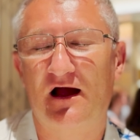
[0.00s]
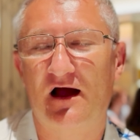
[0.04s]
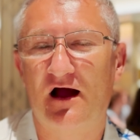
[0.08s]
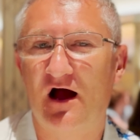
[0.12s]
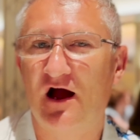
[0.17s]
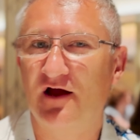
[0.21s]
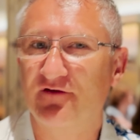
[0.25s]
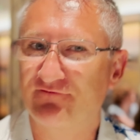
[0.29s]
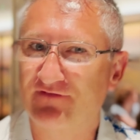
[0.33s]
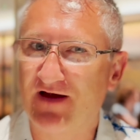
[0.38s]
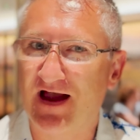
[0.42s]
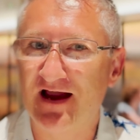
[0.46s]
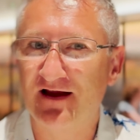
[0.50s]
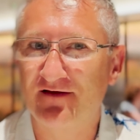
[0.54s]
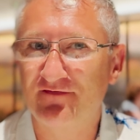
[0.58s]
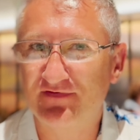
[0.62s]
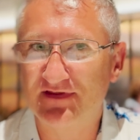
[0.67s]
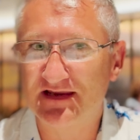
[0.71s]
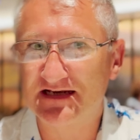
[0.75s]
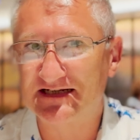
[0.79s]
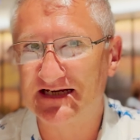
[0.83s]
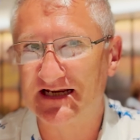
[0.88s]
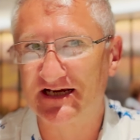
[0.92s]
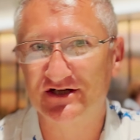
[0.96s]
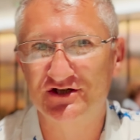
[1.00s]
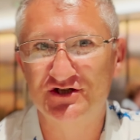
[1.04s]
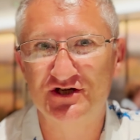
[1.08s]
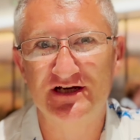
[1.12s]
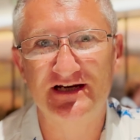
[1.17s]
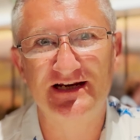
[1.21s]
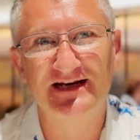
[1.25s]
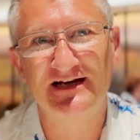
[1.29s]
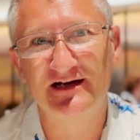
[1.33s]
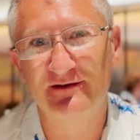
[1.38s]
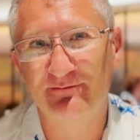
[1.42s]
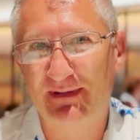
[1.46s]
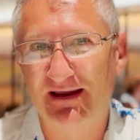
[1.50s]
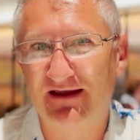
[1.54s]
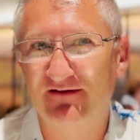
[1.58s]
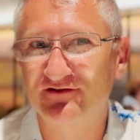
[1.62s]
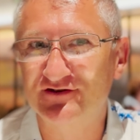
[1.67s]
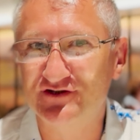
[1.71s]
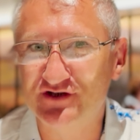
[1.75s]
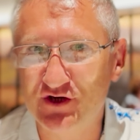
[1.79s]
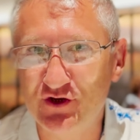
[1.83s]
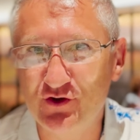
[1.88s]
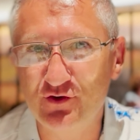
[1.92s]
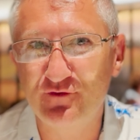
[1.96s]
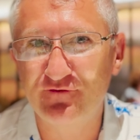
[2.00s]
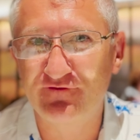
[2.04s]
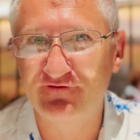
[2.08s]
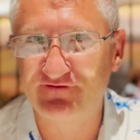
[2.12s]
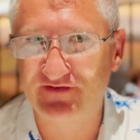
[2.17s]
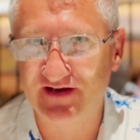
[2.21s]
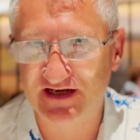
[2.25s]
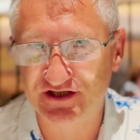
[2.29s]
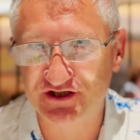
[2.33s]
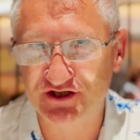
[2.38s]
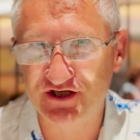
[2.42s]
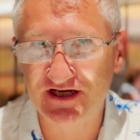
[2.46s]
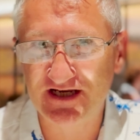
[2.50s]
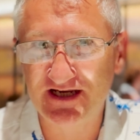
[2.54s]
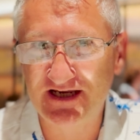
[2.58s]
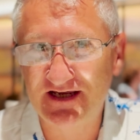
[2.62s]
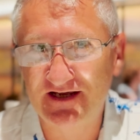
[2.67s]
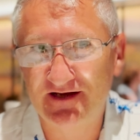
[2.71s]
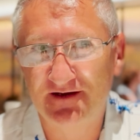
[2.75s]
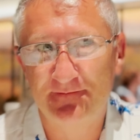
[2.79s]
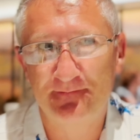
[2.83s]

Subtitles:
I found the dish a little bit too fishy.